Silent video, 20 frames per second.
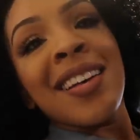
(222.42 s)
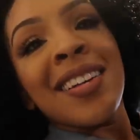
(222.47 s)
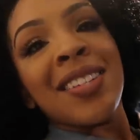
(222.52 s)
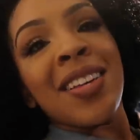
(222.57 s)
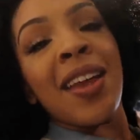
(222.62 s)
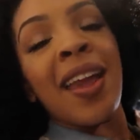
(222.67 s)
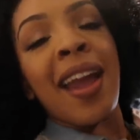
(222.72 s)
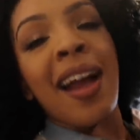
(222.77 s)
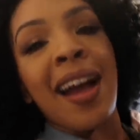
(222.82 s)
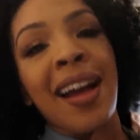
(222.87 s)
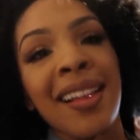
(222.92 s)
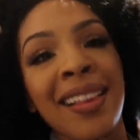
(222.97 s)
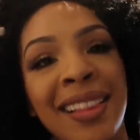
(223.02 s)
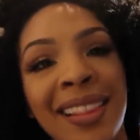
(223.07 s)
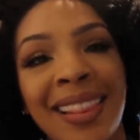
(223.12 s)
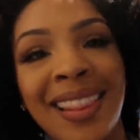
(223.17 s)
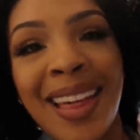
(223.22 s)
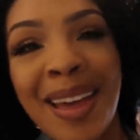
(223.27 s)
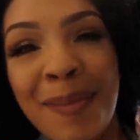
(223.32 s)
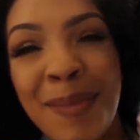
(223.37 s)
So yeah,
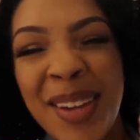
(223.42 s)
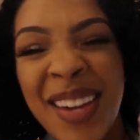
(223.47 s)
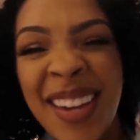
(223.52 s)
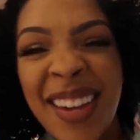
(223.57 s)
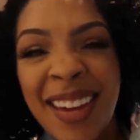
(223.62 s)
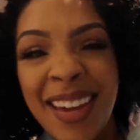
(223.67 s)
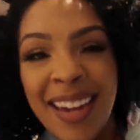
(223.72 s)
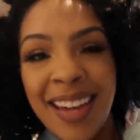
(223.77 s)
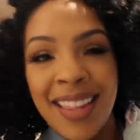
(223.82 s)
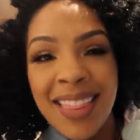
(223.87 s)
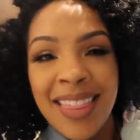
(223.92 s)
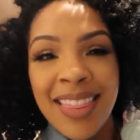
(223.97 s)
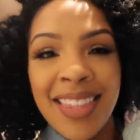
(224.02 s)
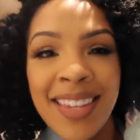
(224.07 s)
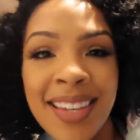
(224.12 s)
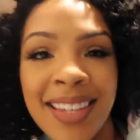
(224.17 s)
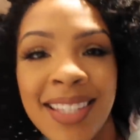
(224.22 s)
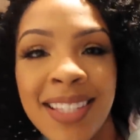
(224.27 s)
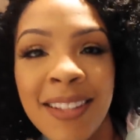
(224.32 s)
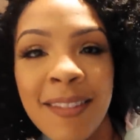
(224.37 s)
let me get
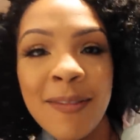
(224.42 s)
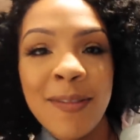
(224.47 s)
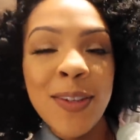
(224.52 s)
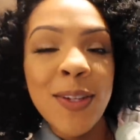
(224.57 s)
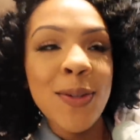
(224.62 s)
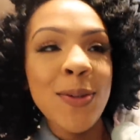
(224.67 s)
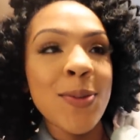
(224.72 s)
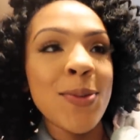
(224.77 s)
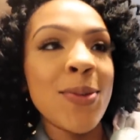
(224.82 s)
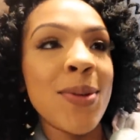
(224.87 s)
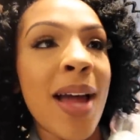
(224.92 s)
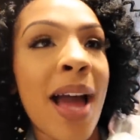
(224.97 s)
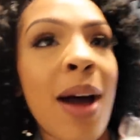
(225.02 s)
this food